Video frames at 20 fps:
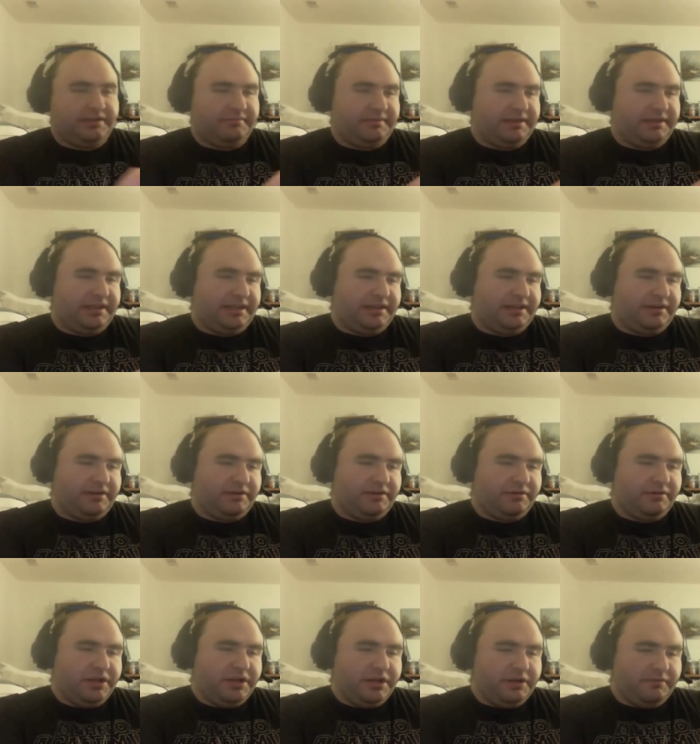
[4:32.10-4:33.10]
like trying to be like,
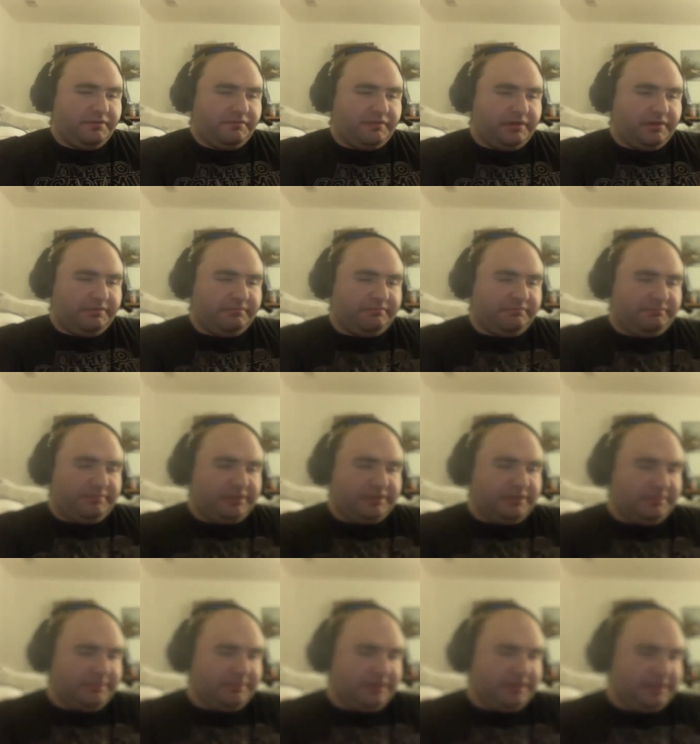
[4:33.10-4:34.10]
you know, from
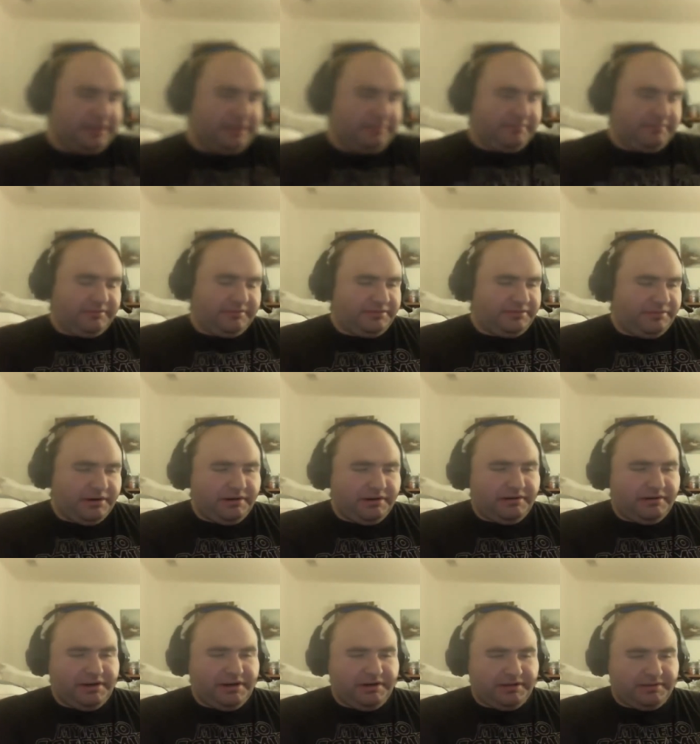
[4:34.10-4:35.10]
someone to someone, which
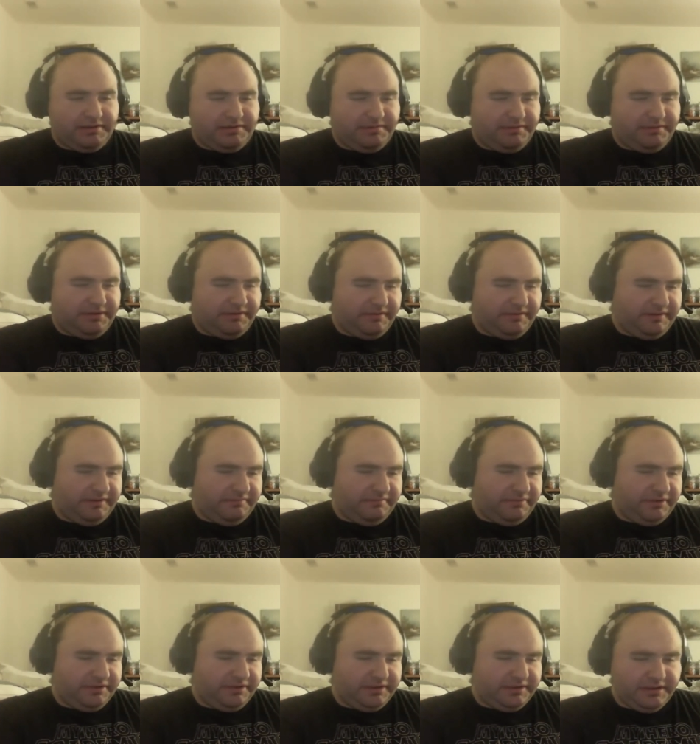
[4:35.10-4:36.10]
we already know it's pretty much the
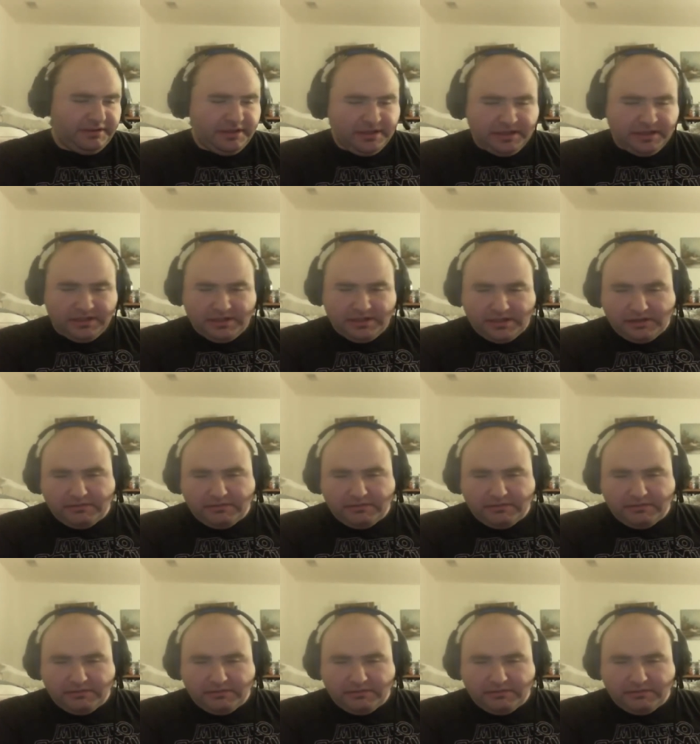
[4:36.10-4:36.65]
same person.